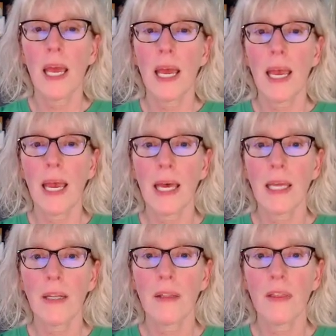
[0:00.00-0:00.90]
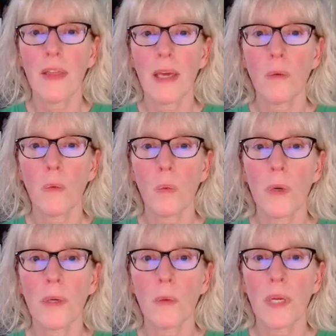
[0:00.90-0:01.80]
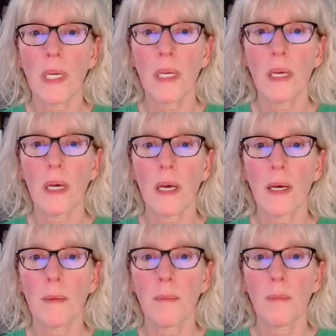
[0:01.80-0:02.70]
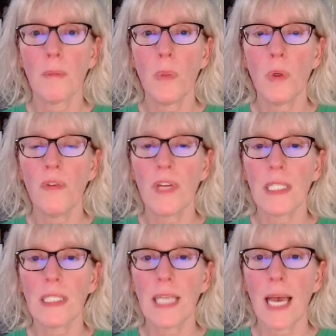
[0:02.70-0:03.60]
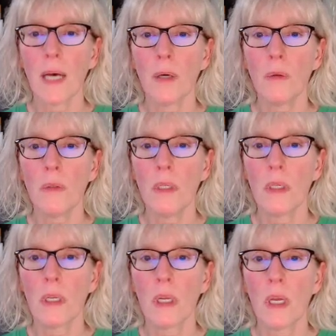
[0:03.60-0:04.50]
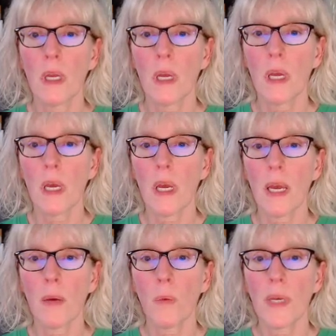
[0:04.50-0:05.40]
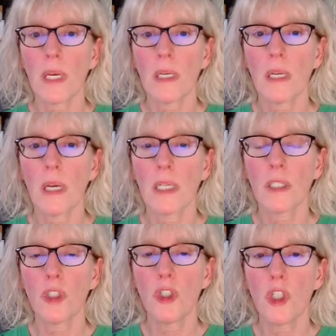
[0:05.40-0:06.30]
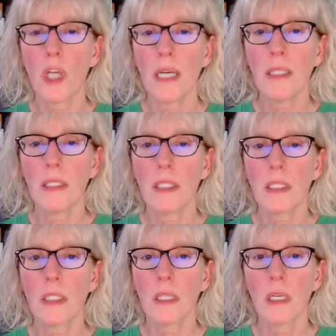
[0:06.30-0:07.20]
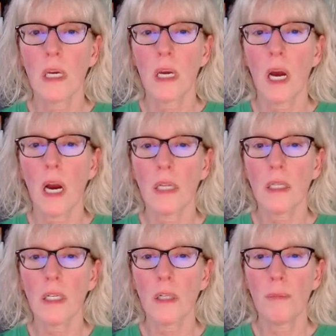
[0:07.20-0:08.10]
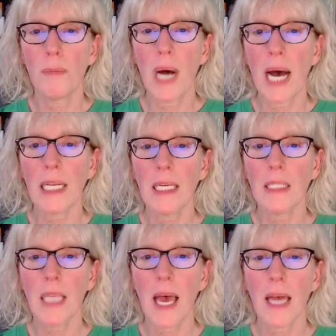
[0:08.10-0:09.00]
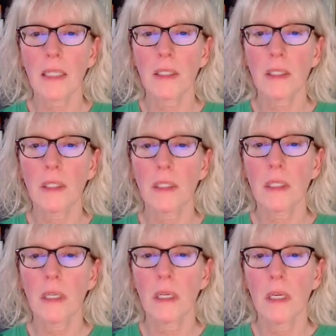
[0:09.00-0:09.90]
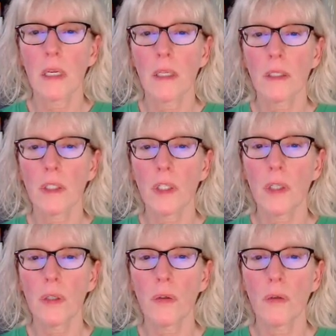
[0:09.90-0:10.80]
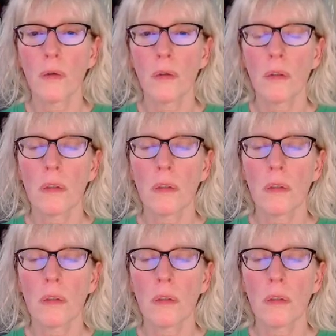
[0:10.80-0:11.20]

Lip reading: and then when we move it down, and we can adjust our little body text to